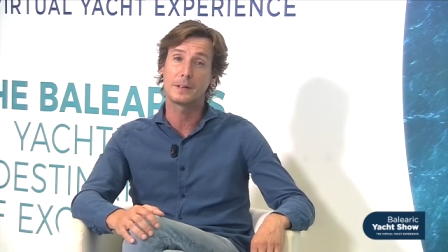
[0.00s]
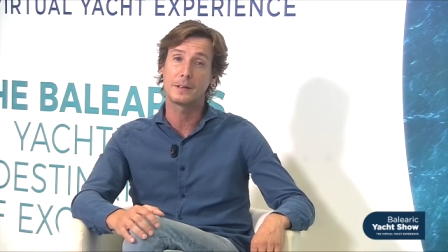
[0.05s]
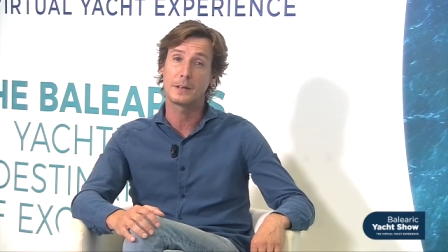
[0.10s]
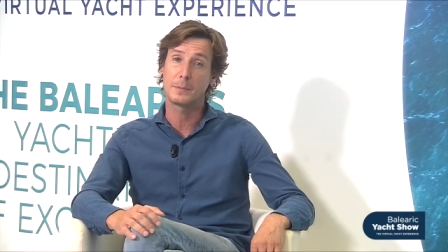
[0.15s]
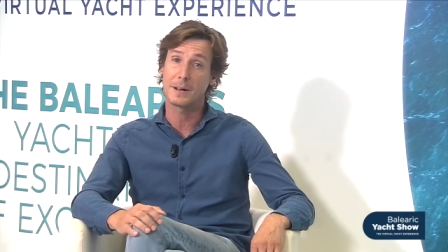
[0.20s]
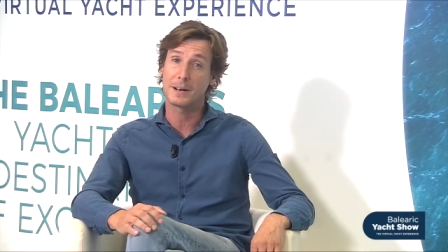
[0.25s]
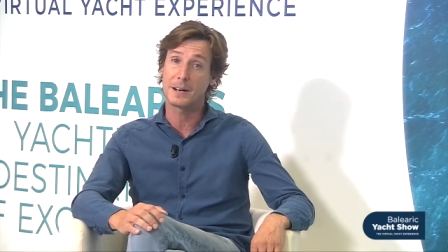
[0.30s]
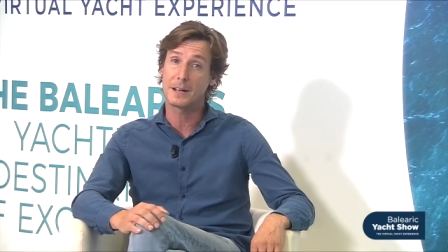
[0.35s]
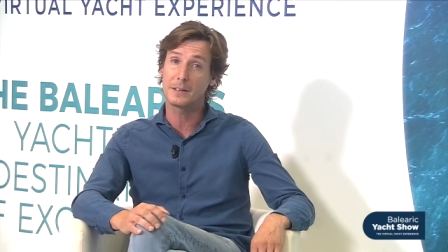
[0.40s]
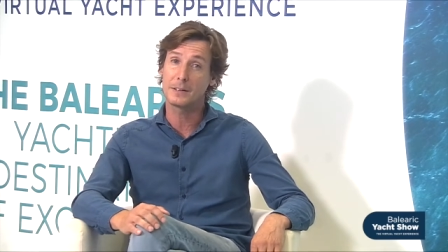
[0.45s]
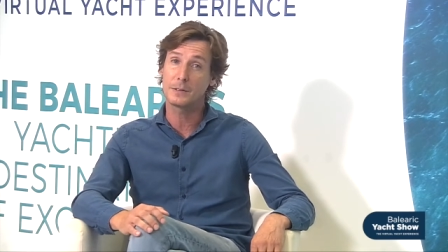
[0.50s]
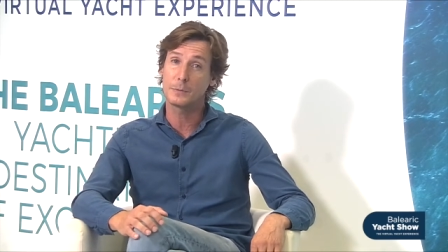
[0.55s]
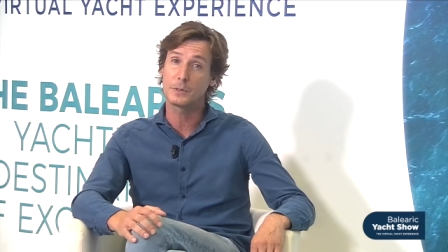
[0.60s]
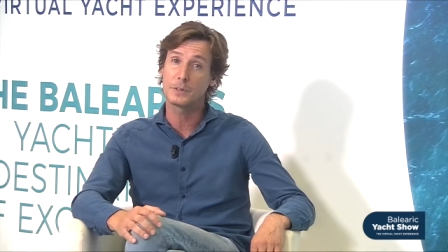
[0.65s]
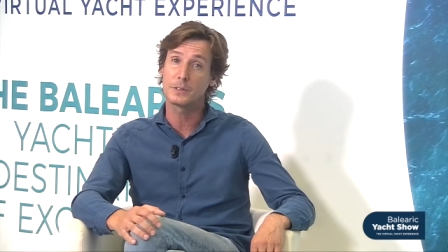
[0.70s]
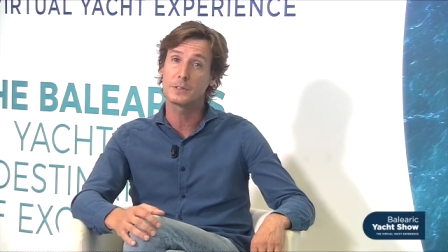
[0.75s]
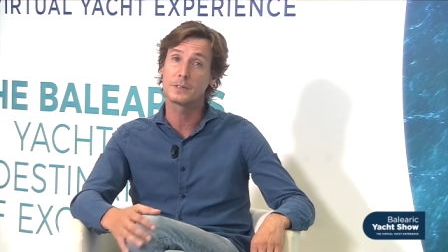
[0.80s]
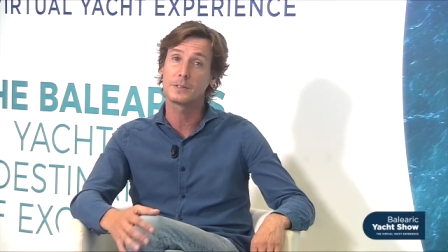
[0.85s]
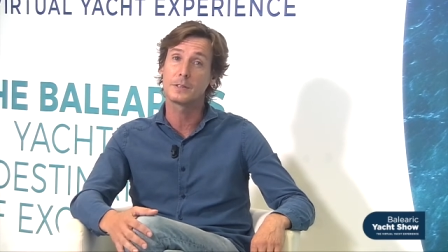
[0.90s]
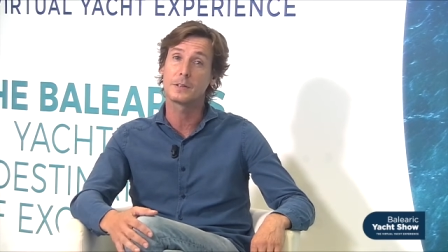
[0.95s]
IBANAT,
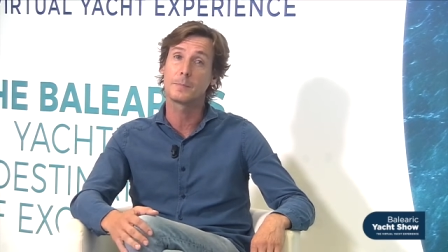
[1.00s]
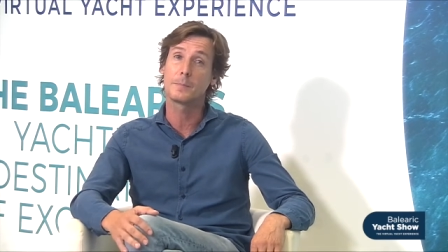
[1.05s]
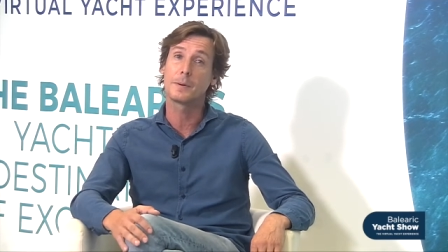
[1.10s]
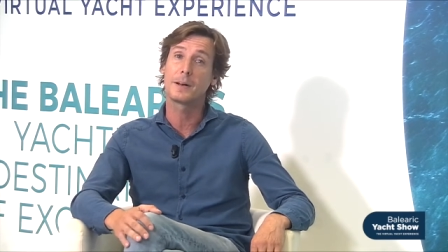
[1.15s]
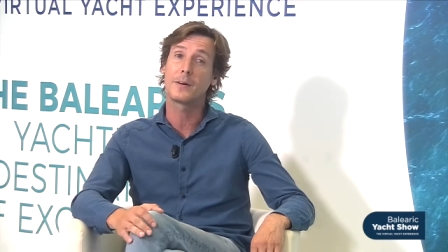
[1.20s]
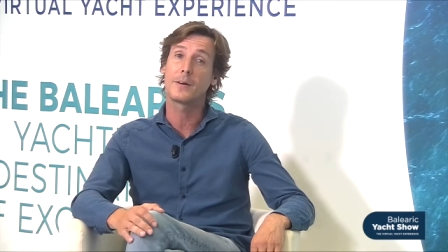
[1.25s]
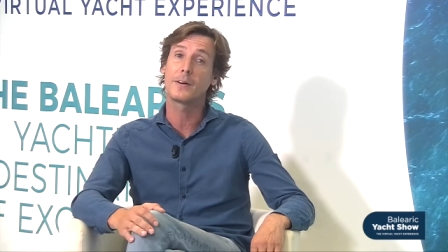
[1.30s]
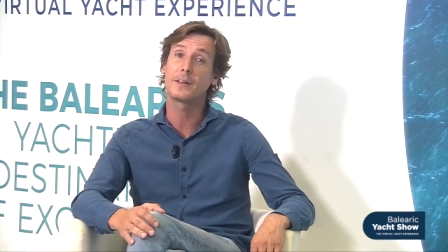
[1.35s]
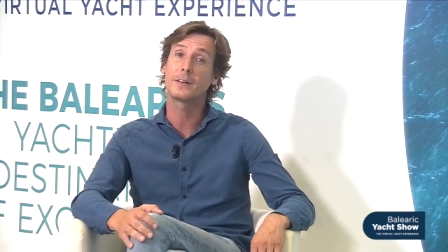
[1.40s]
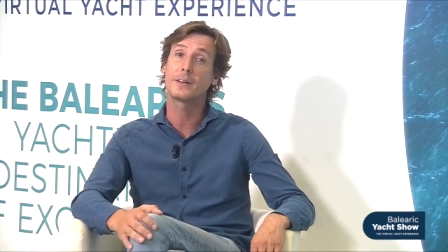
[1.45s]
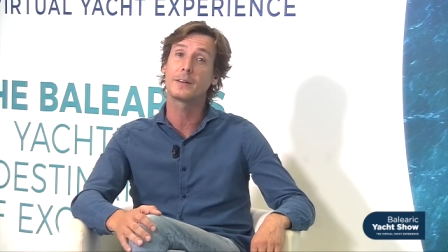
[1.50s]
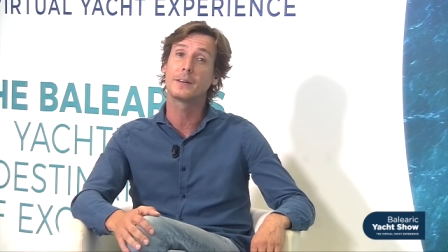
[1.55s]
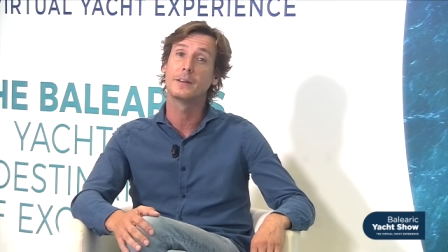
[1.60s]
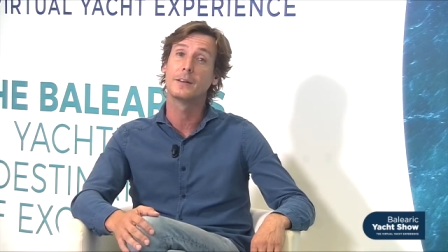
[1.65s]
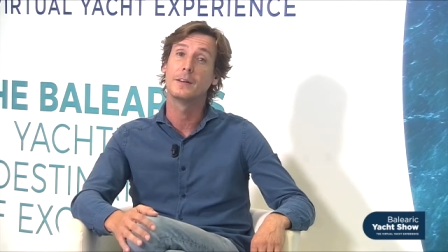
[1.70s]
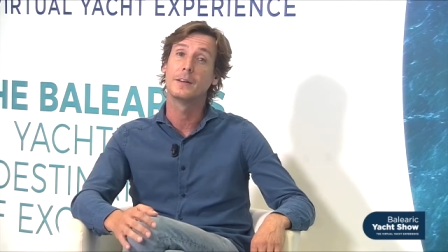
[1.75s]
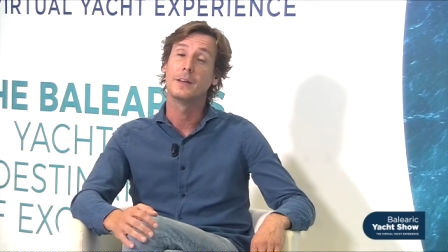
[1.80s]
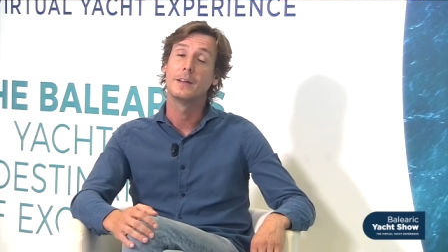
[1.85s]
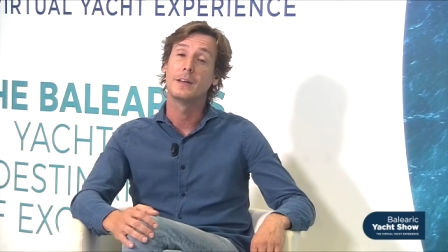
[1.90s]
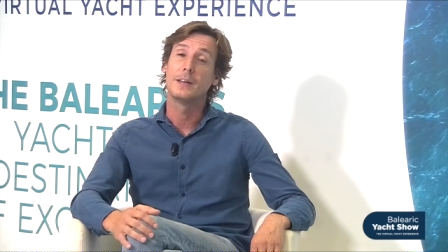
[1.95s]
which is the Balearic
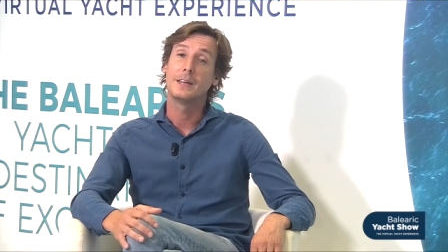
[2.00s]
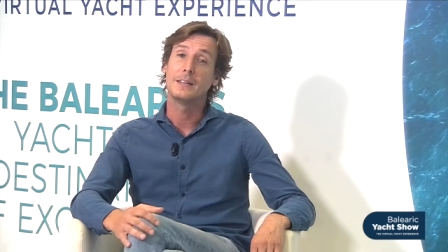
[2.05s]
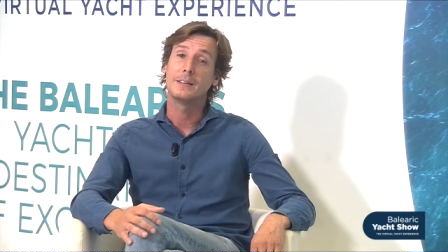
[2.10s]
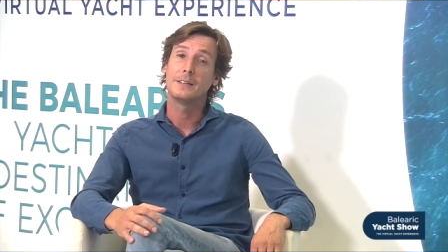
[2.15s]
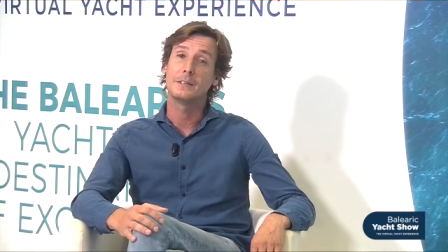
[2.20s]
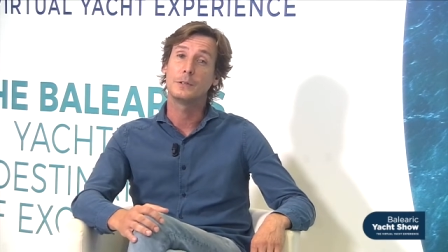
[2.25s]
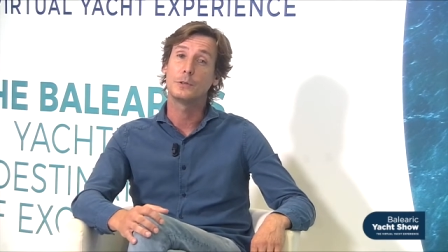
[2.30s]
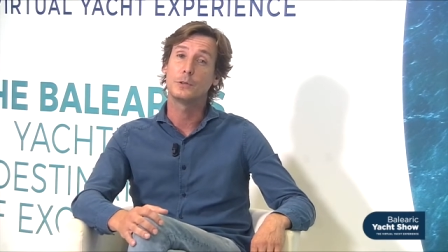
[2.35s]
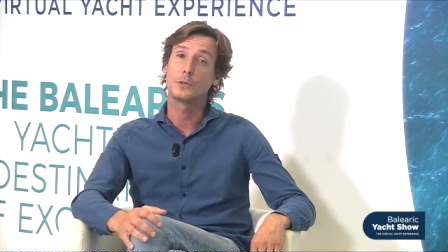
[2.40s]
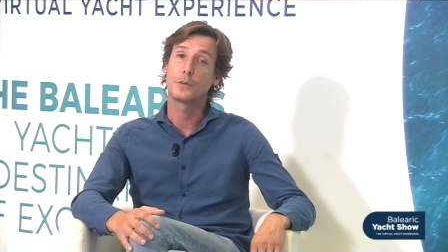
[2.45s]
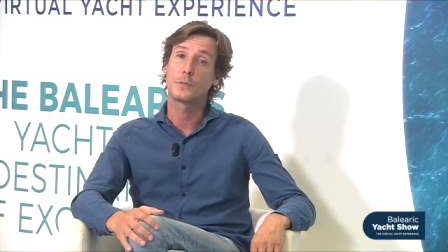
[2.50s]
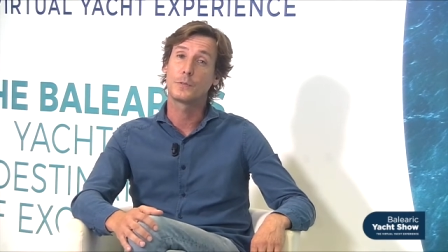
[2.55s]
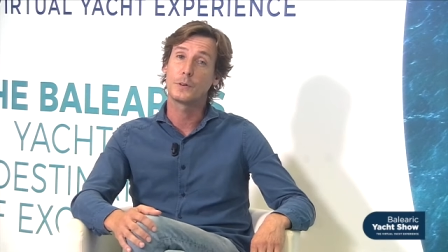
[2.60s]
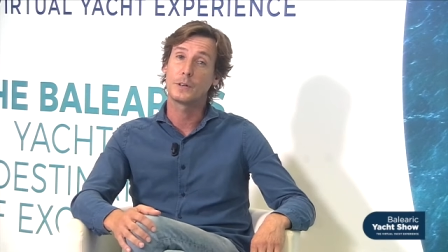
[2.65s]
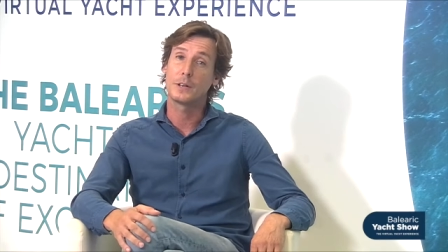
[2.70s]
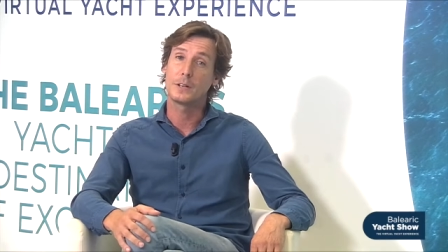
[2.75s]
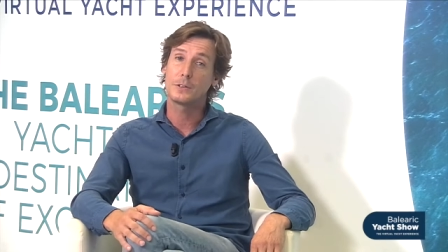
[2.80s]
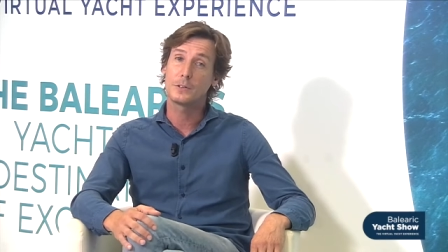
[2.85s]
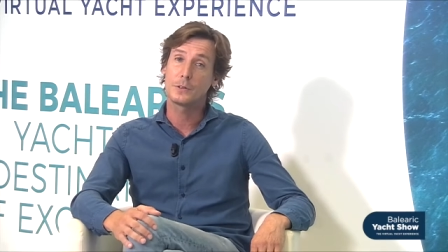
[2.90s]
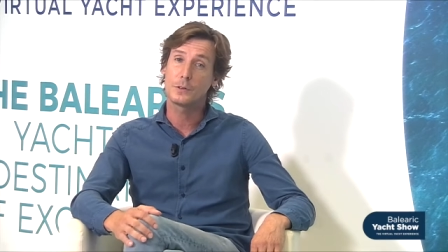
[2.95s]
Institute of the
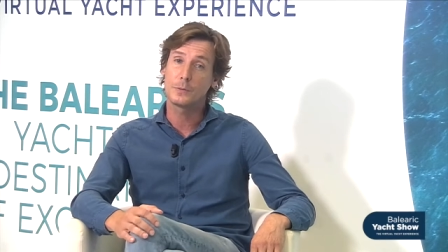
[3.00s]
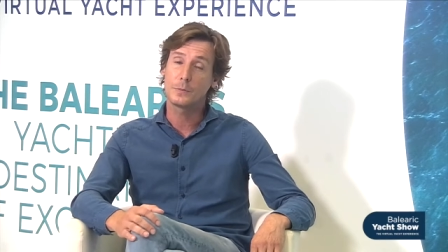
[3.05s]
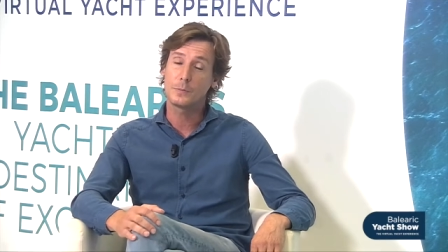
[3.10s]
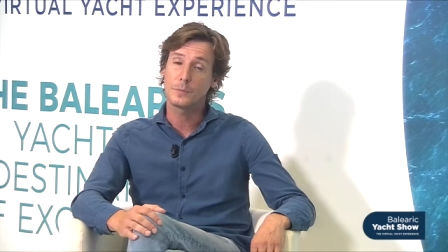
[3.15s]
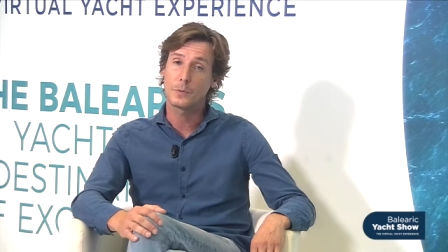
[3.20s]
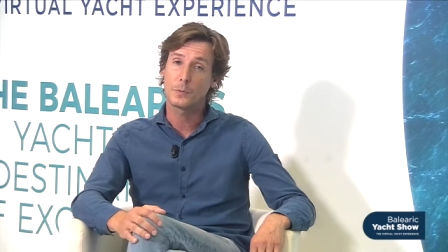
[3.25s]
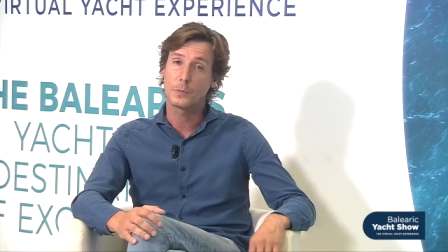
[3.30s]
Nature,